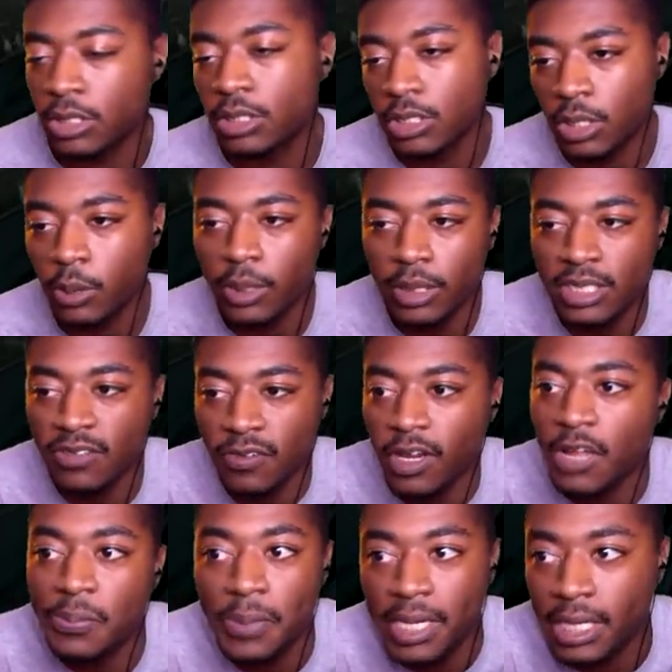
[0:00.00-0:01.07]
So it's a very
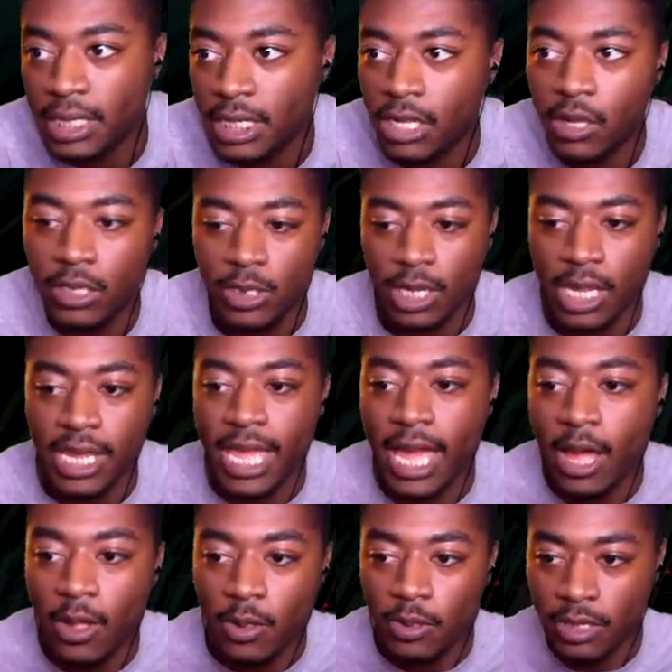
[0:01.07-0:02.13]
big deal. So I like
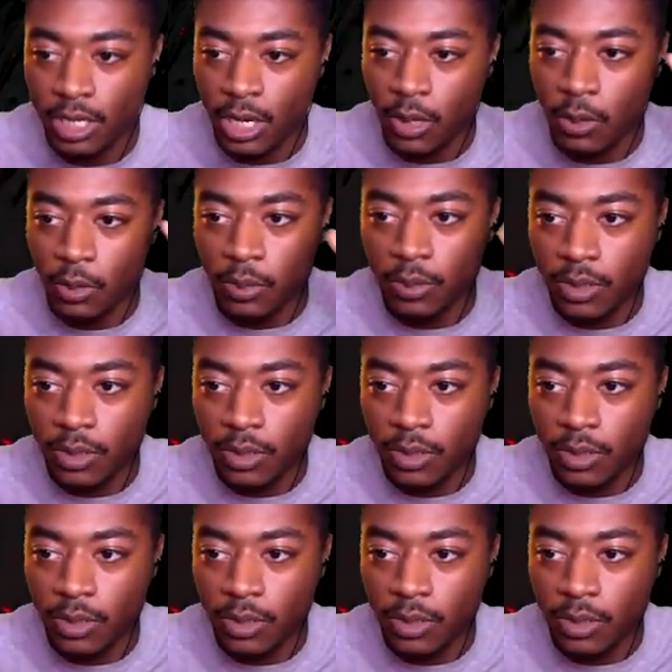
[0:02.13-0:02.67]
how, you know,